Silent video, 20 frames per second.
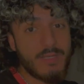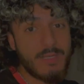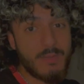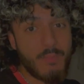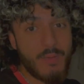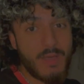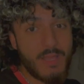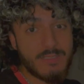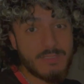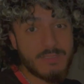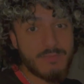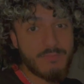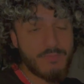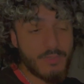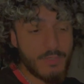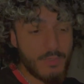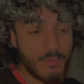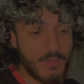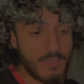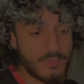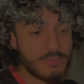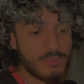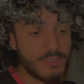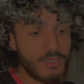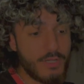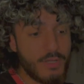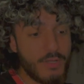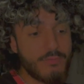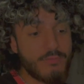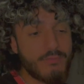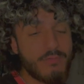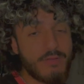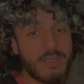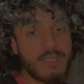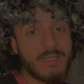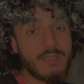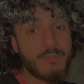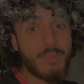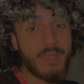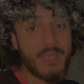well as a viewer to go
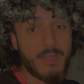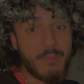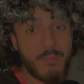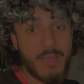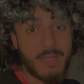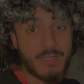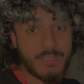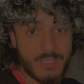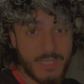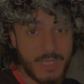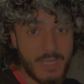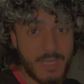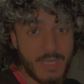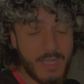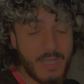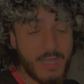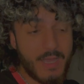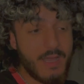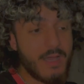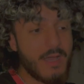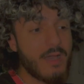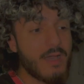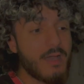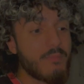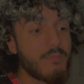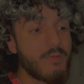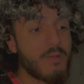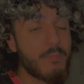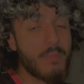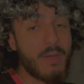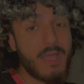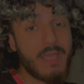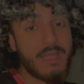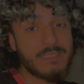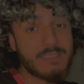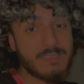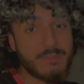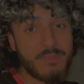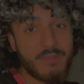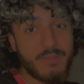read Big Magic by Elizabeth